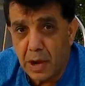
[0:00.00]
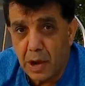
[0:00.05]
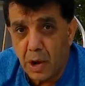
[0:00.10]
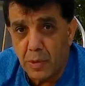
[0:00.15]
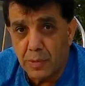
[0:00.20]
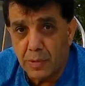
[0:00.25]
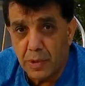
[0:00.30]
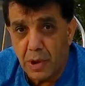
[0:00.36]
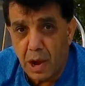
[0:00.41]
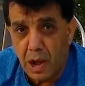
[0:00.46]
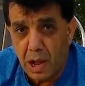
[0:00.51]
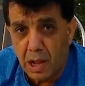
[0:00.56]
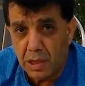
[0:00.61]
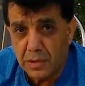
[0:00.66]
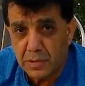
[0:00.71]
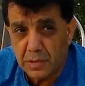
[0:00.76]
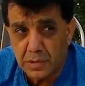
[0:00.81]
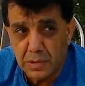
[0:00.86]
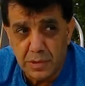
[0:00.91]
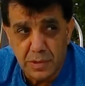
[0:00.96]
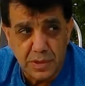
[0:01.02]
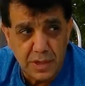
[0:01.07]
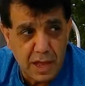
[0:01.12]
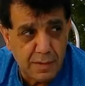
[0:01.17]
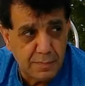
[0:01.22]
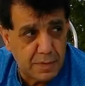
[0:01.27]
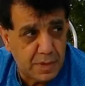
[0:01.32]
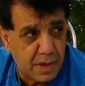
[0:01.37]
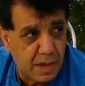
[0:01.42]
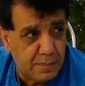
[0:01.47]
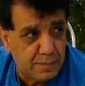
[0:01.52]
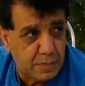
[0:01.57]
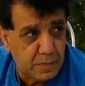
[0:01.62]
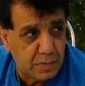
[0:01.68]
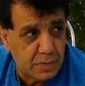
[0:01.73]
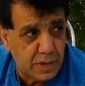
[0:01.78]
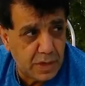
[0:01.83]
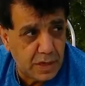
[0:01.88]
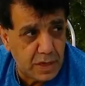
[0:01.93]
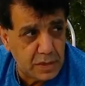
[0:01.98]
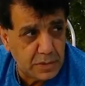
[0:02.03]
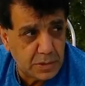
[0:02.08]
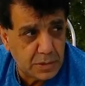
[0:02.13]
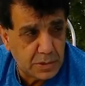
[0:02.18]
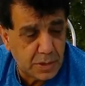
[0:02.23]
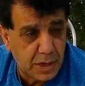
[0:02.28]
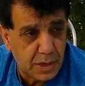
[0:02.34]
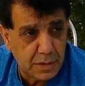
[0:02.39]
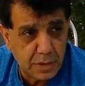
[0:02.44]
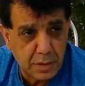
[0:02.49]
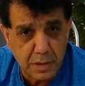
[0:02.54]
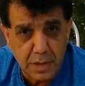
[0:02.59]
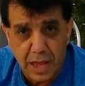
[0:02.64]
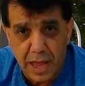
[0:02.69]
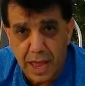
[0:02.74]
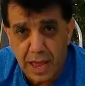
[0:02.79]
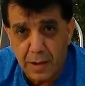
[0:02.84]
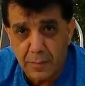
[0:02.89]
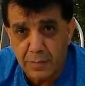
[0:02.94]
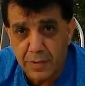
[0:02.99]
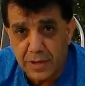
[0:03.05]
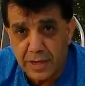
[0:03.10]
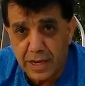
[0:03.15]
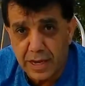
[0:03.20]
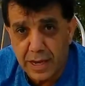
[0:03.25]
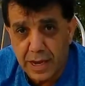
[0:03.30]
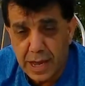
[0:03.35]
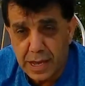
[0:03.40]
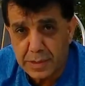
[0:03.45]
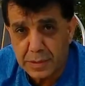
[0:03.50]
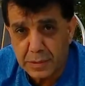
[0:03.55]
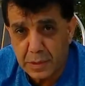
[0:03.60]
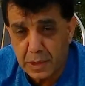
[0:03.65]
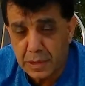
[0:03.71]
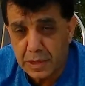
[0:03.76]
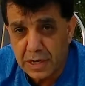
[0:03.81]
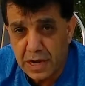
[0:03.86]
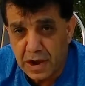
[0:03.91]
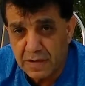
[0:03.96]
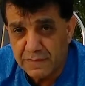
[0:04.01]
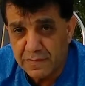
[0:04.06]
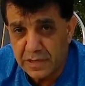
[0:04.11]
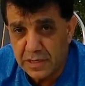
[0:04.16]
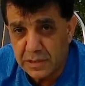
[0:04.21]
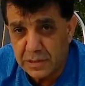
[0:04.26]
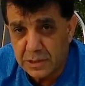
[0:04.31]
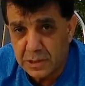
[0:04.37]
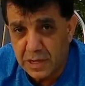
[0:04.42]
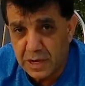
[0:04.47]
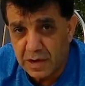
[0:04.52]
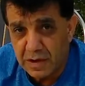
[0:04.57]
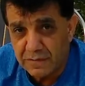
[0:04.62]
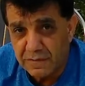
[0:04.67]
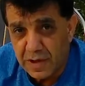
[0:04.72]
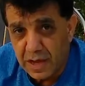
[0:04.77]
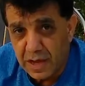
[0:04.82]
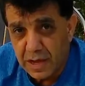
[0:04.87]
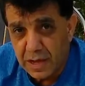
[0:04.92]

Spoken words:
Overall, 2 thumbs up to the insurance with their extra coverage of